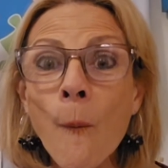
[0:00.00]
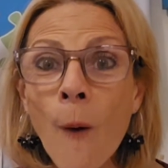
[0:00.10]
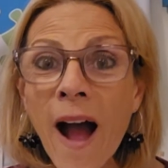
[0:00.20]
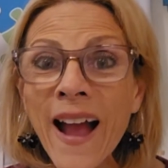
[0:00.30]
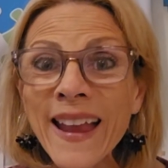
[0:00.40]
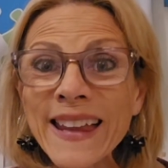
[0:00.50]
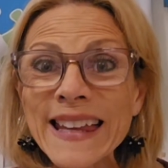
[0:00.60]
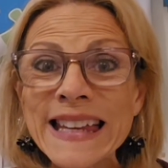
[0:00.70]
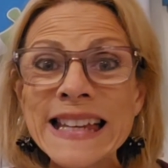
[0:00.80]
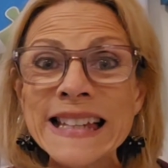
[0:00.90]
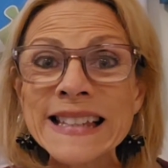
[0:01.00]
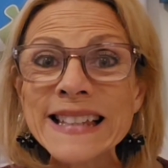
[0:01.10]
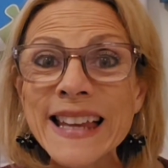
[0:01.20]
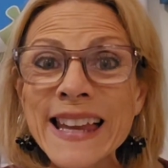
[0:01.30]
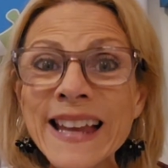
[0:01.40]
Why
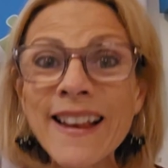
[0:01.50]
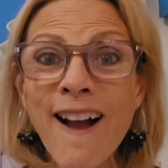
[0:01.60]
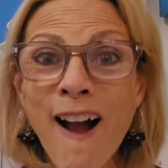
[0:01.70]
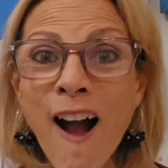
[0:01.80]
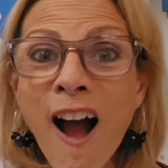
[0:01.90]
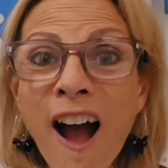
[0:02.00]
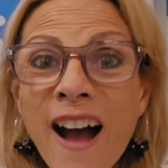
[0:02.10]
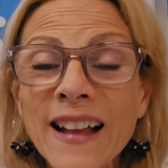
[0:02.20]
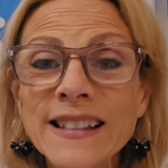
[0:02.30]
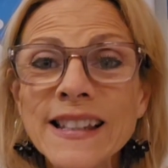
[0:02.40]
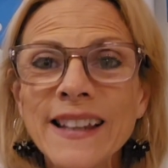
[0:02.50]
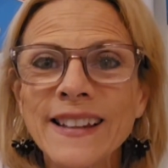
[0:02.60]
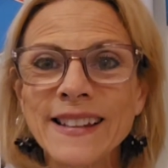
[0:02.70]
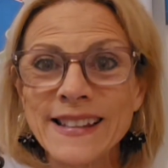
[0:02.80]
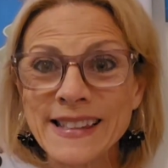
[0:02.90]
is it hot?
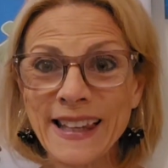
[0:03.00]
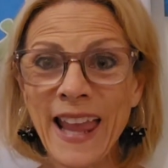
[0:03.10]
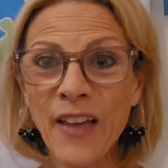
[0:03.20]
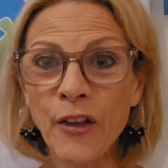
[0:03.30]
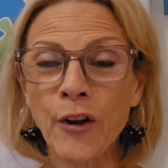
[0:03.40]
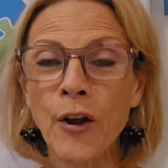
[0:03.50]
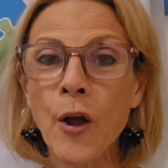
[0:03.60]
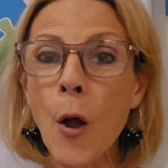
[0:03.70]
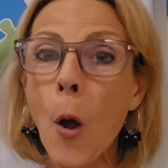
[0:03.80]
Together.